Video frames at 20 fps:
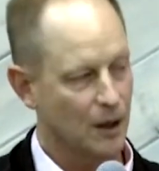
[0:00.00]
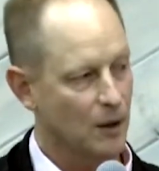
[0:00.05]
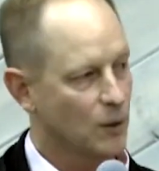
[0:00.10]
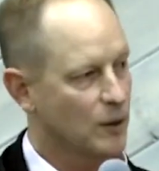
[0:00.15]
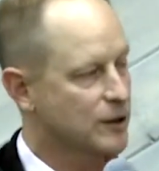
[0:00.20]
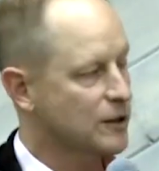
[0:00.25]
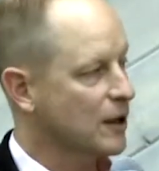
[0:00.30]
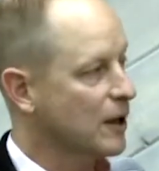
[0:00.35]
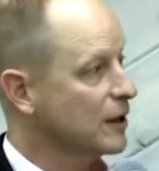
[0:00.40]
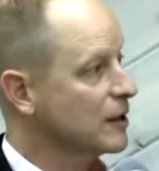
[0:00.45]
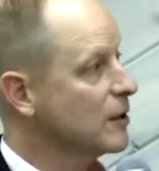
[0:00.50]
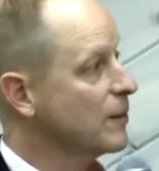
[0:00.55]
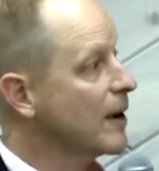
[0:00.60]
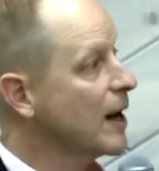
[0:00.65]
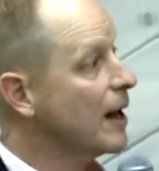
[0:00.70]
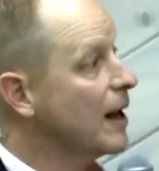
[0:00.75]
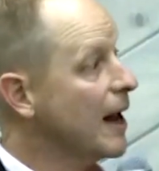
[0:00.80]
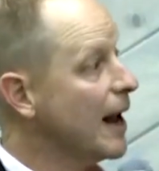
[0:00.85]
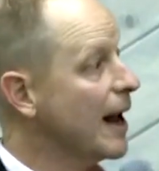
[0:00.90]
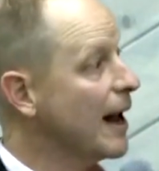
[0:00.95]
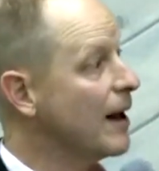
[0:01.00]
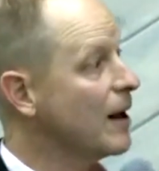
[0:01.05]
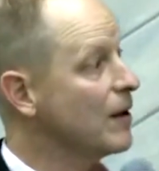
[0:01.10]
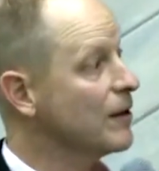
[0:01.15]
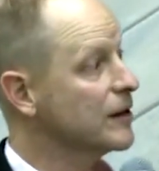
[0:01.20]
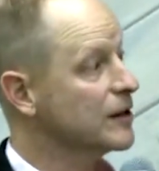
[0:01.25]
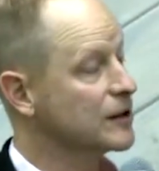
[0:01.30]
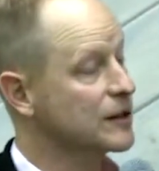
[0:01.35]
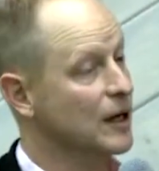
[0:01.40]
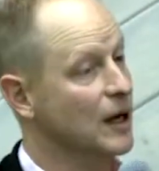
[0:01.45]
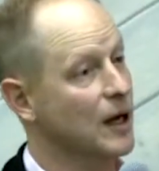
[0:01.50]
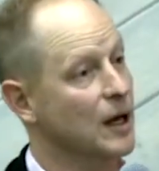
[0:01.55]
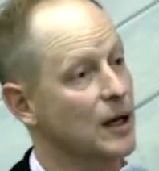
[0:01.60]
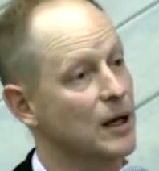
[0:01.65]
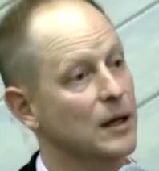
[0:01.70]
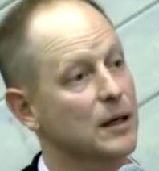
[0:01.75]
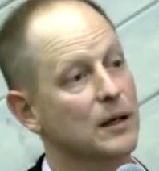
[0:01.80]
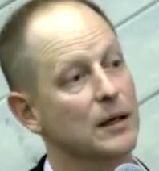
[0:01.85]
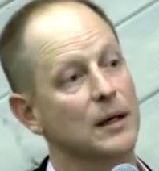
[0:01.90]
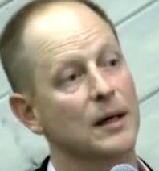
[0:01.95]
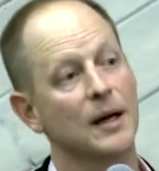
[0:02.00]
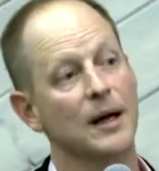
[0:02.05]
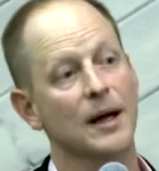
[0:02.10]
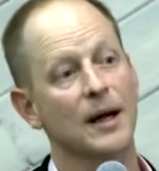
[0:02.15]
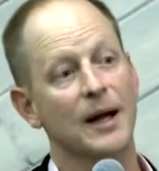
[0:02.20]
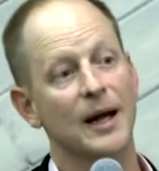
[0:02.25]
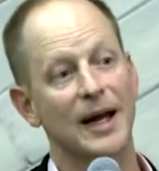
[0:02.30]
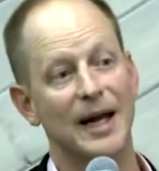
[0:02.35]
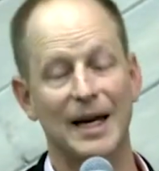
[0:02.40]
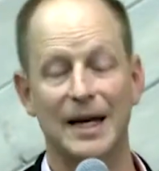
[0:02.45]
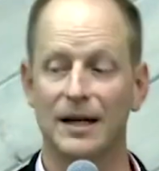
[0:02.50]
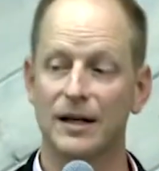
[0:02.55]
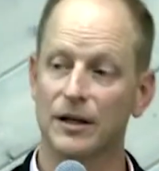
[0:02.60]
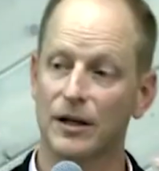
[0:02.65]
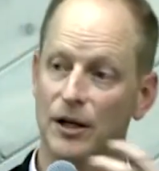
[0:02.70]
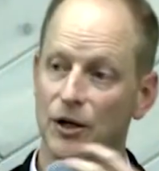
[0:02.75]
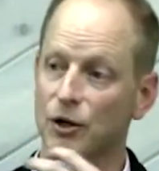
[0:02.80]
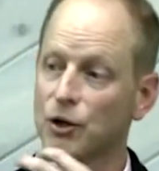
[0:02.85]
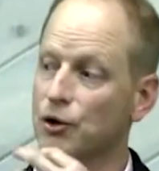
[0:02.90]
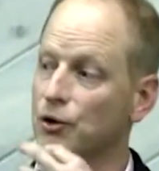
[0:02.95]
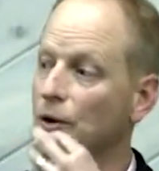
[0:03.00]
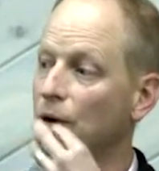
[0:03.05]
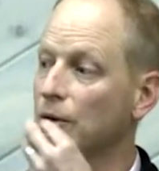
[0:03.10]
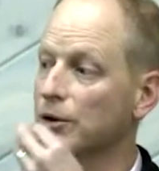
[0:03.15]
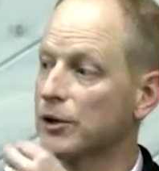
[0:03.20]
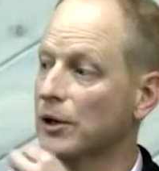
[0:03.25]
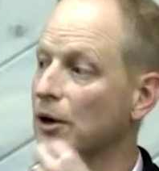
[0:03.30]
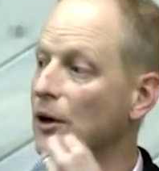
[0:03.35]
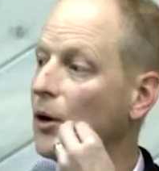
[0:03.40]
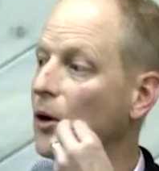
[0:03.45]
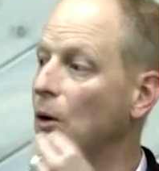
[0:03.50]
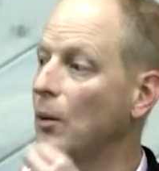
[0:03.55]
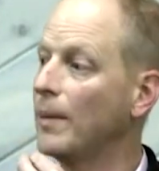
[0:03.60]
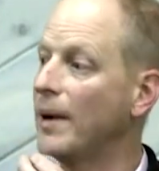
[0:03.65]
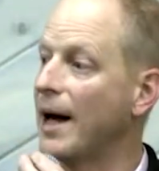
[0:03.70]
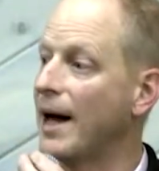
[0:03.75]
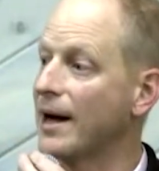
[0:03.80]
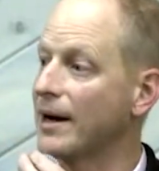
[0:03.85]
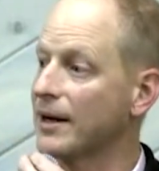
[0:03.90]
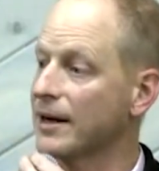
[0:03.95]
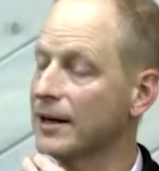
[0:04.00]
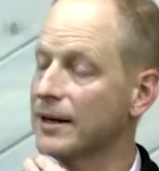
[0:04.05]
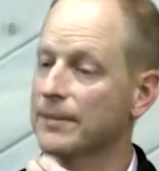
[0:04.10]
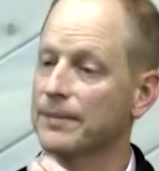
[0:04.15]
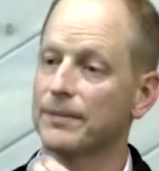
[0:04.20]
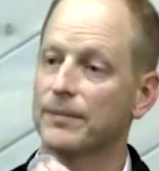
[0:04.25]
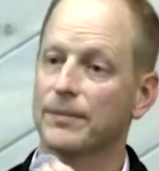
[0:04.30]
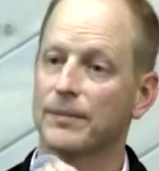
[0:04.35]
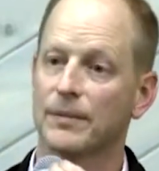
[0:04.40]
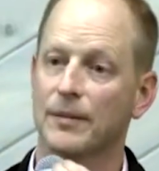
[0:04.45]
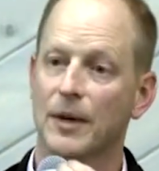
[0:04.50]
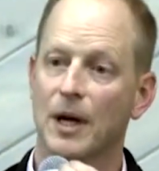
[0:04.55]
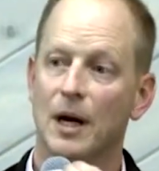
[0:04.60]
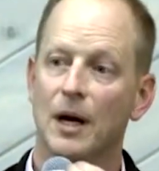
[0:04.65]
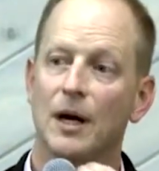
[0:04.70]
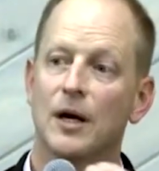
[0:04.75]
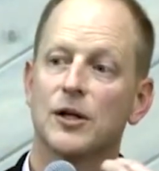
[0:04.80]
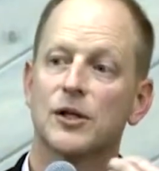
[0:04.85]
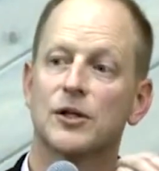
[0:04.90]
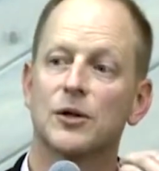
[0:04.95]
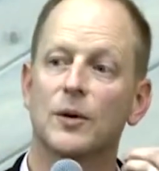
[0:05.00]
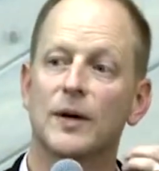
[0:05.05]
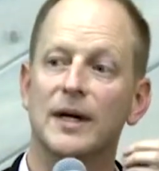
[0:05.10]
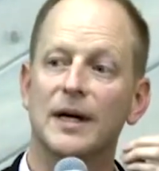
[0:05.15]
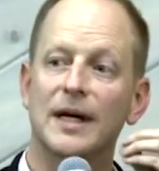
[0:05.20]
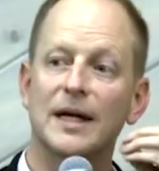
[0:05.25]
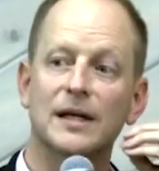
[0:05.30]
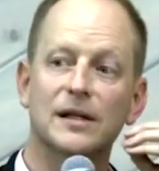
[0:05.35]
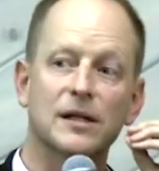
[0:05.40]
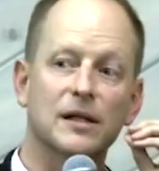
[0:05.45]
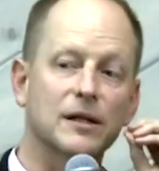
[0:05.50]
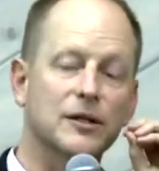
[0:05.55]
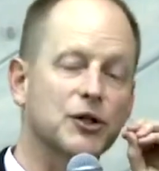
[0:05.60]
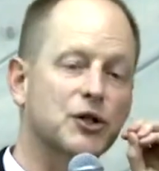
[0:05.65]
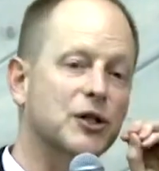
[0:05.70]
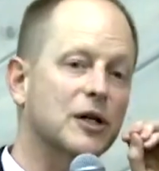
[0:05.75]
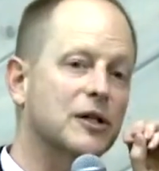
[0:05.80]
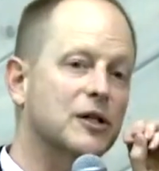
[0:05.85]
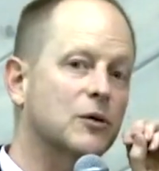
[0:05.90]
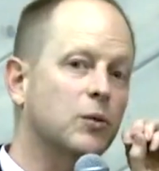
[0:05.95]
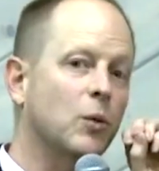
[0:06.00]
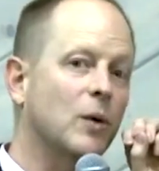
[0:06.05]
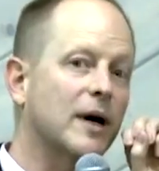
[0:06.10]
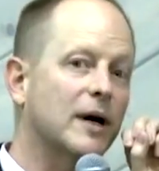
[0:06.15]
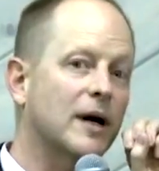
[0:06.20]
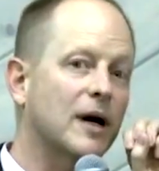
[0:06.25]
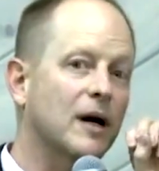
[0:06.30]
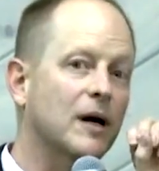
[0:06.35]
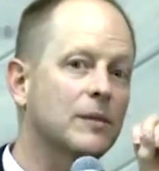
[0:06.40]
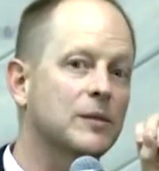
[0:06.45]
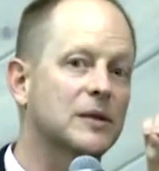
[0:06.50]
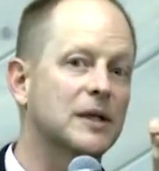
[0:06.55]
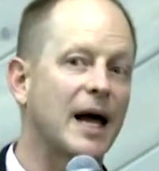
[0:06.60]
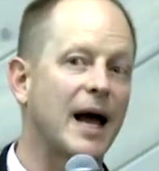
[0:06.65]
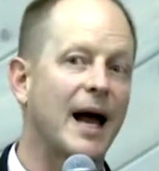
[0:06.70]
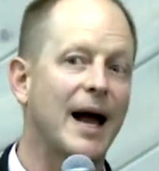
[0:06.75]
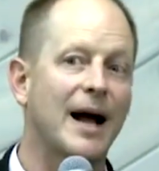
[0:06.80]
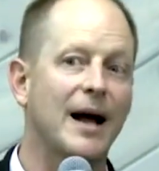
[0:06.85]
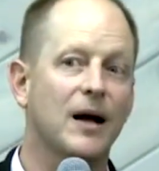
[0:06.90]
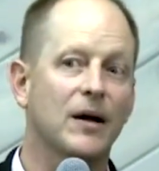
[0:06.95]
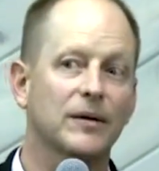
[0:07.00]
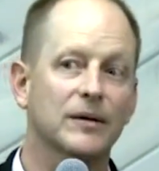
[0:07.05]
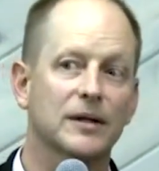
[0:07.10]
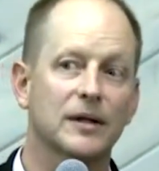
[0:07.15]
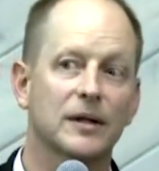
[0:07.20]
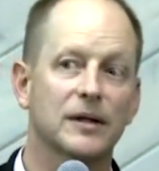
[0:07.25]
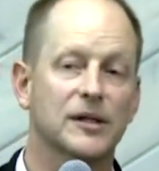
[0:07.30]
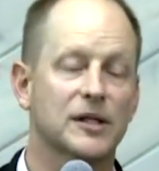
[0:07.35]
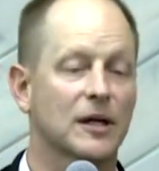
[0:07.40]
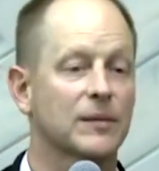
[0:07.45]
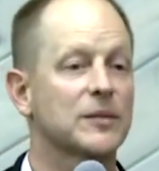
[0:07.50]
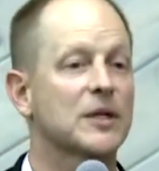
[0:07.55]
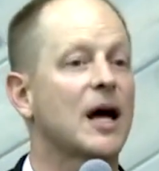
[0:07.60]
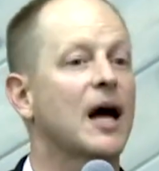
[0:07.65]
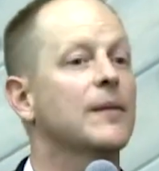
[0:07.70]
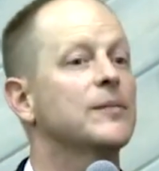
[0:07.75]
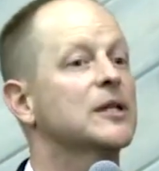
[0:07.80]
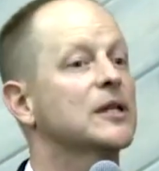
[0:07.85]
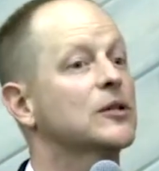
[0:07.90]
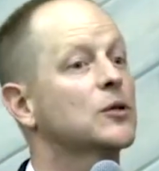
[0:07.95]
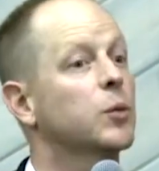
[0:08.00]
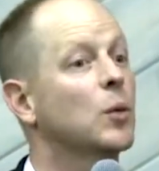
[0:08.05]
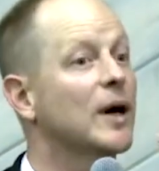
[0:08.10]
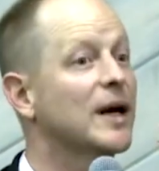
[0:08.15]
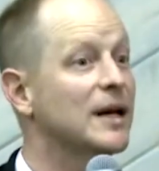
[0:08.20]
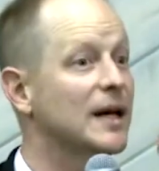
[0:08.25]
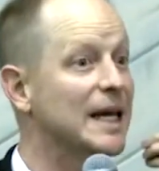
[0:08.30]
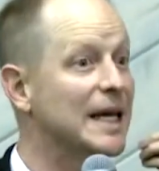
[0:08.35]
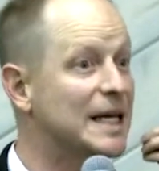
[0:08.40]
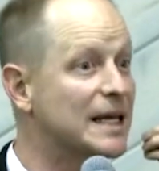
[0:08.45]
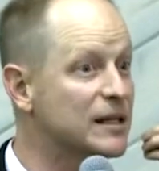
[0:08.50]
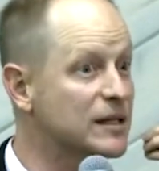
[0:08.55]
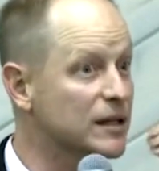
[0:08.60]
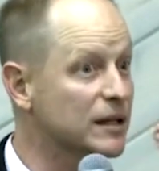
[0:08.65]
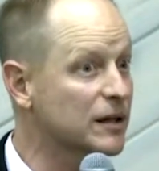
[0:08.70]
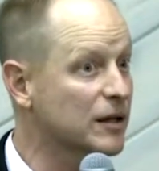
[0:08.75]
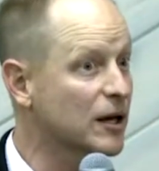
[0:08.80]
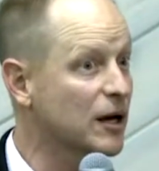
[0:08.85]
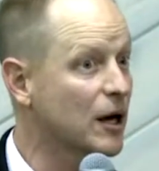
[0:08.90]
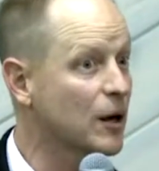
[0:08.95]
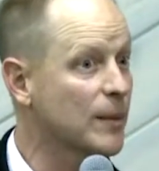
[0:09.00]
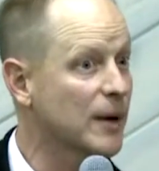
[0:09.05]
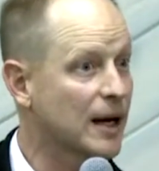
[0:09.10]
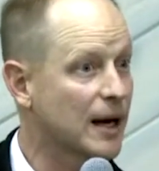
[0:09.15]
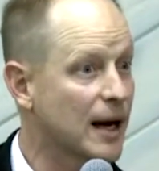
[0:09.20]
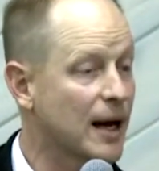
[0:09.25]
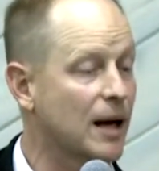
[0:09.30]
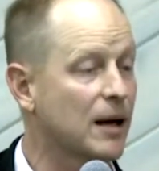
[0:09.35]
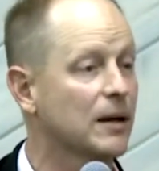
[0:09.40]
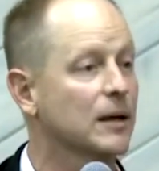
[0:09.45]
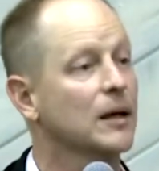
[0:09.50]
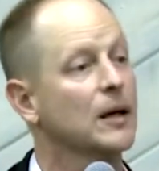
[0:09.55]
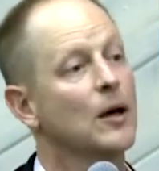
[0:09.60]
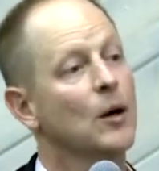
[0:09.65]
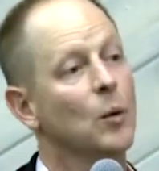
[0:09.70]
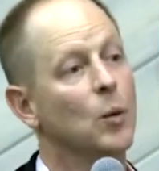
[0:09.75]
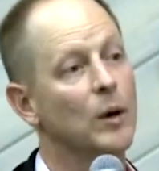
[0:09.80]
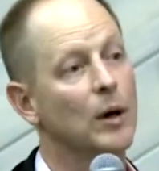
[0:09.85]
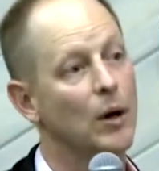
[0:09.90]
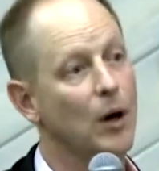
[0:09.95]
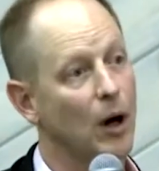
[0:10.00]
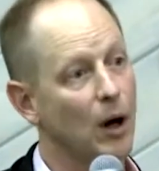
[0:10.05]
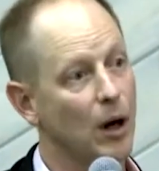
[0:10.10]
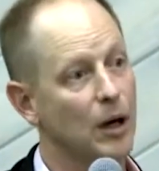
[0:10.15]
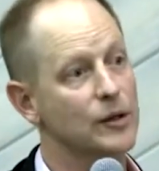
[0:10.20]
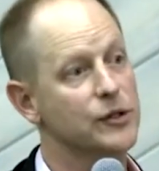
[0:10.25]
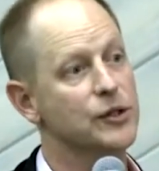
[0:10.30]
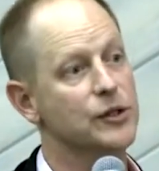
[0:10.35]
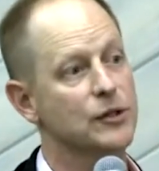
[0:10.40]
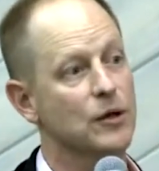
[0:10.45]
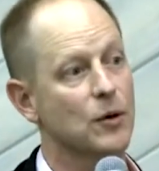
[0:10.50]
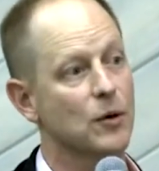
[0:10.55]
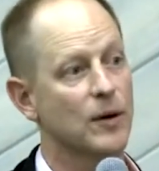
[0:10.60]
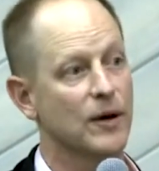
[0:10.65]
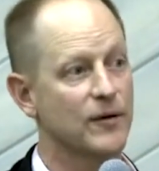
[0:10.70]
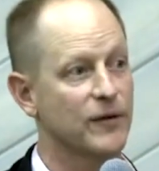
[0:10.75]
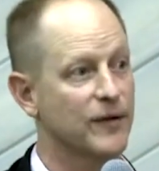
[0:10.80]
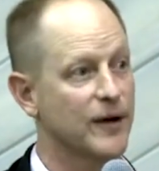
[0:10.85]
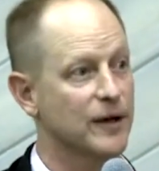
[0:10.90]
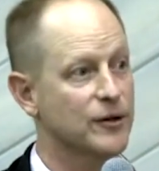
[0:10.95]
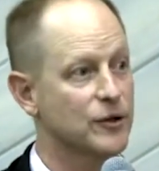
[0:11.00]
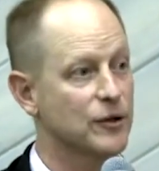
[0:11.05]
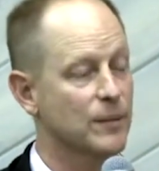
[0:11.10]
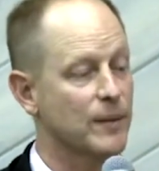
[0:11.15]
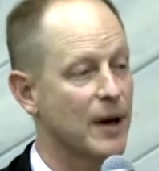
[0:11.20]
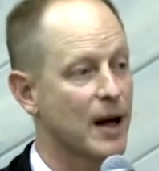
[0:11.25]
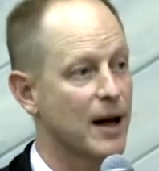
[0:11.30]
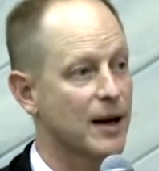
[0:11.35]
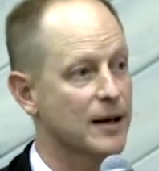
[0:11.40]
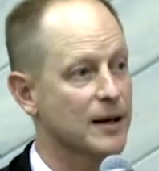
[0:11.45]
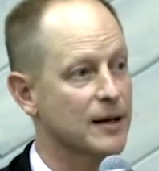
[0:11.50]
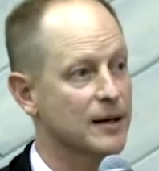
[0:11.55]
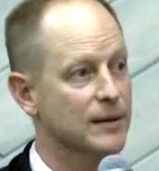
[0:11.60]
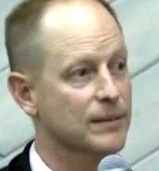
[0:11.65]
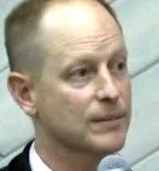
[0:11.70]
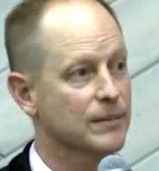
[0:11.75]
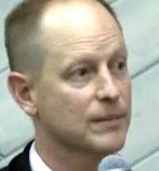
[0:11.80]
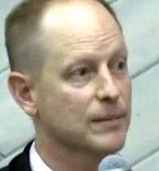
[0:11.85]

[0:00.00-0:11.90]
We talked about how the tongue it controls our whole body. So it isn't just what comes out, sometimes it's what isn't coming out will also affect your body.